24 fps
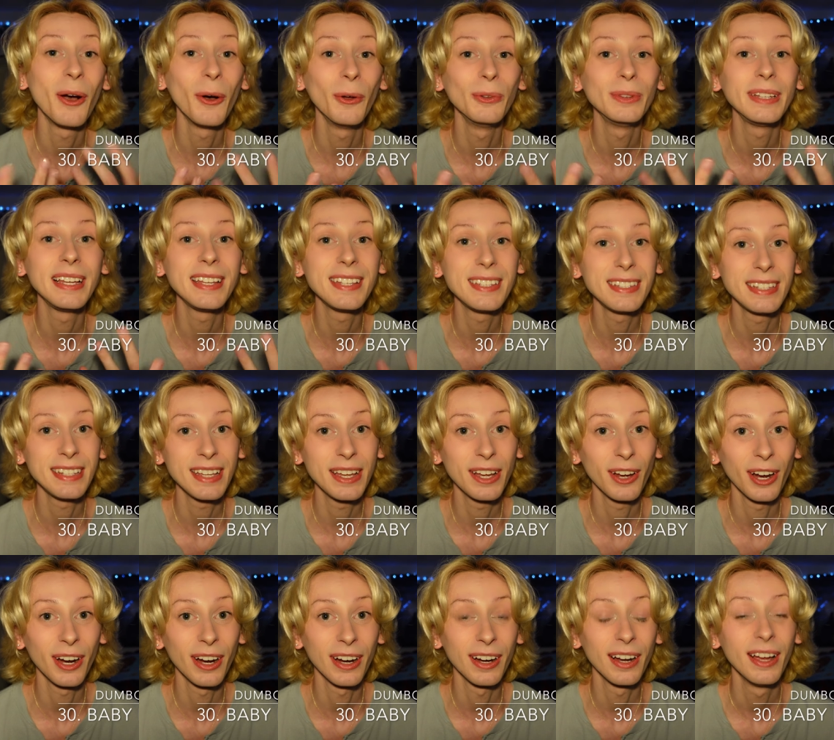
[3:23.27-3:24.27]
only see
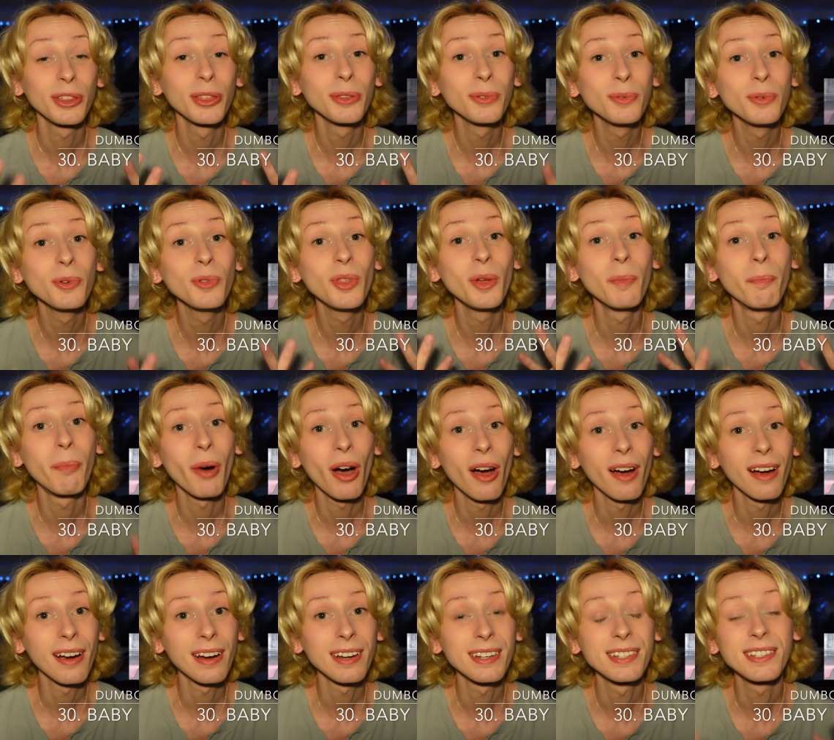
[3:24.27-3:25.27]
her through the
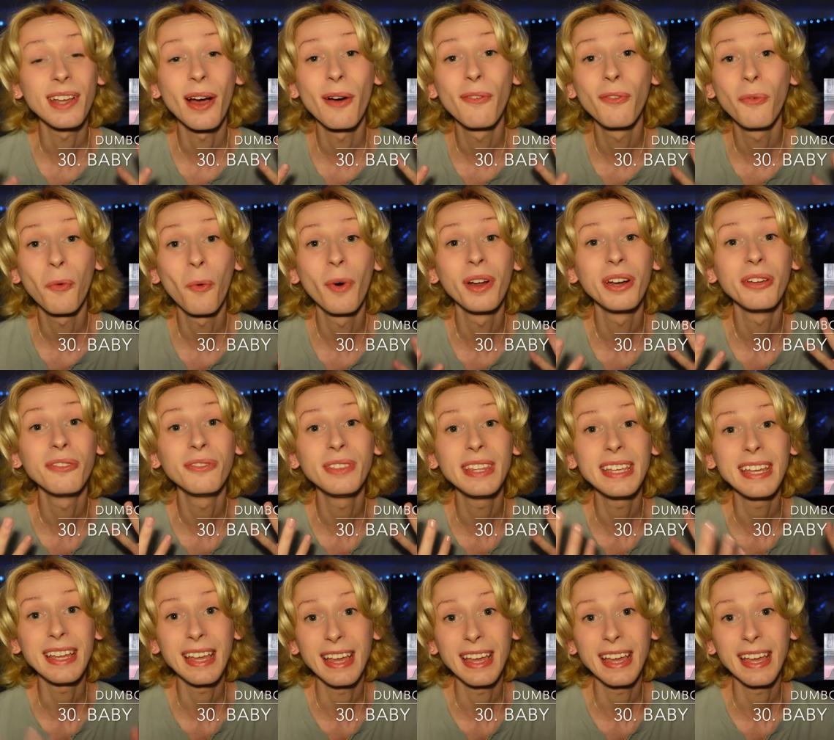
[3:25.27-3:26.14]
bars of one of the